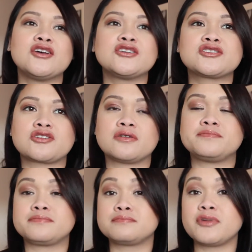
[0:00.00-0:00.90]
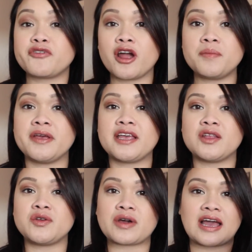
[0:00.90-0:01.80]
So before I
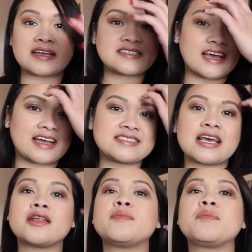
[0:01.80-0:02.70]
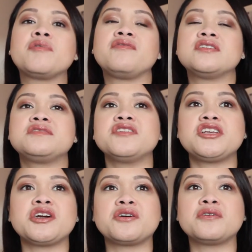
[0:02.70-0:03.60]
begin, you guys, like I said in my previous
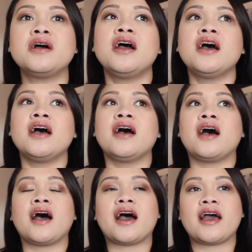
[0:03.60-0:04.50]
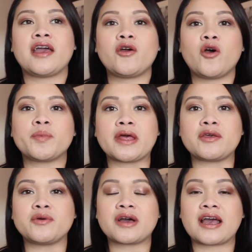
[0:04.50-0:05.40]
video, I hope that
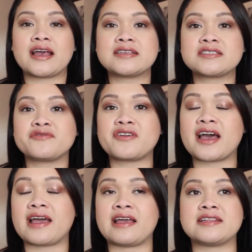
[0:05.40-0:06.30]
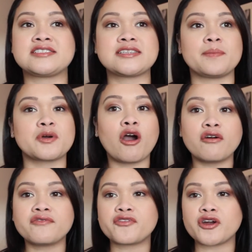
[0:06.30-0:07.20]
you guys find some
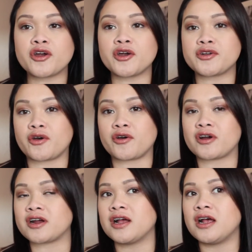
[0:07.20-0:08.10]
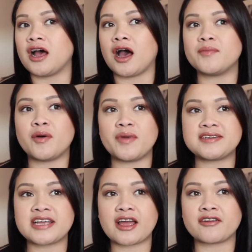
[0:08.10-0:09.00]
comfort or a
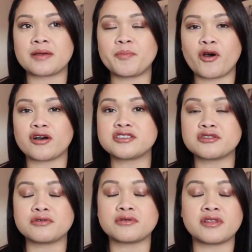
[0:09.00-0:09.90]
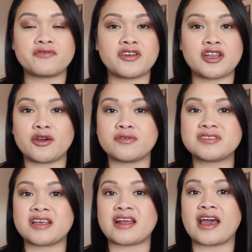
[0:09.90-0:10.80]
momentary pause through the videos
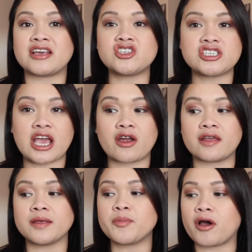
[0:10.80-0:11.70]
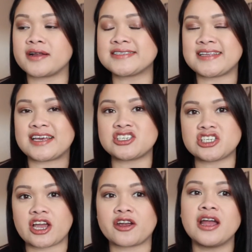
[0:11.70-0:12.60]
that I share and the products that I
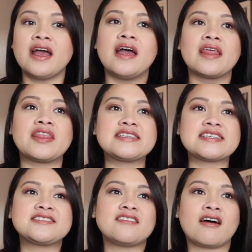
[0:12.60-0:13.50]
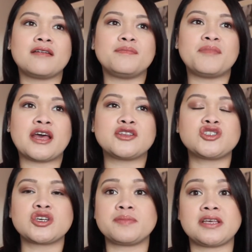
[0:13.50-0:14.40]
share. This is not meant
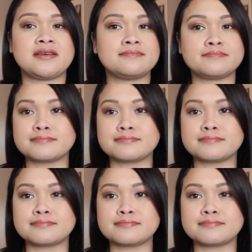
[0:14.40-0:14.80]
to be